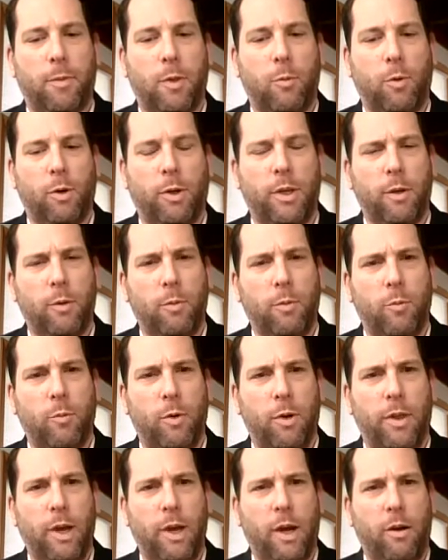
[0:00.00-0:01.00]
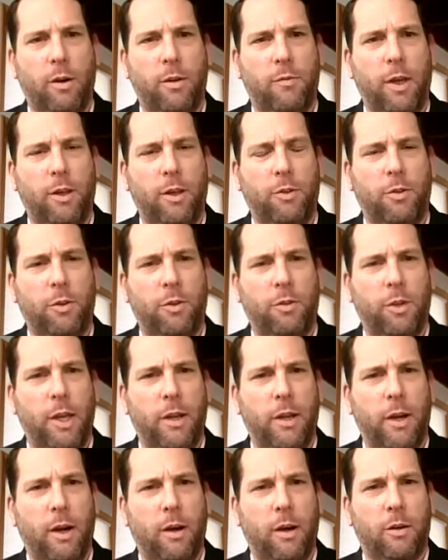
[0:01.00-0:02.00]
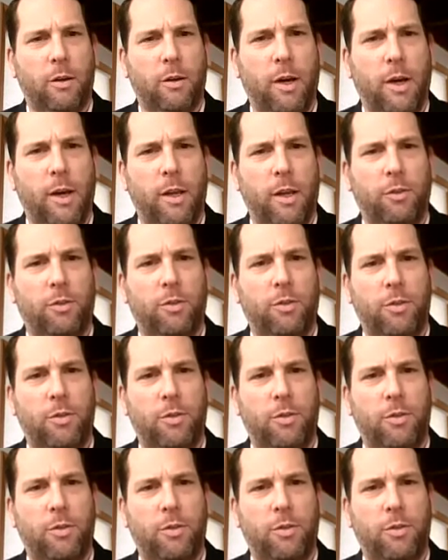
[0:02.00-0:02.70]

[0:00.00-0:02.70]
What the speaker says: working with our investors and our clients